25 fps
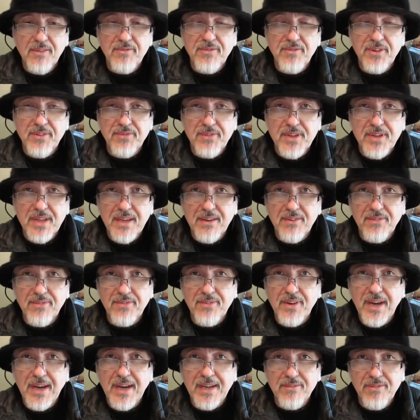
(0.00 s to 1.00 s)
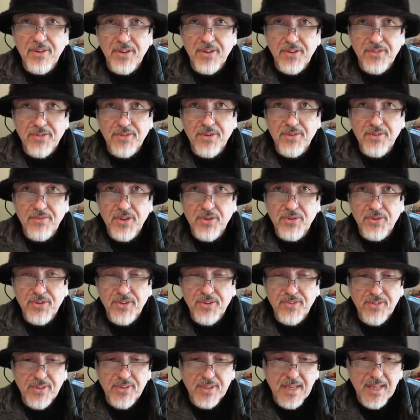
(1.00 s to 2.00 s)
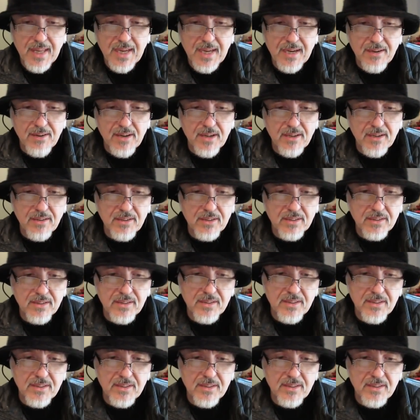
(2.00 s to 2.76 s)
50th anniversary of the Orca Siddeley area,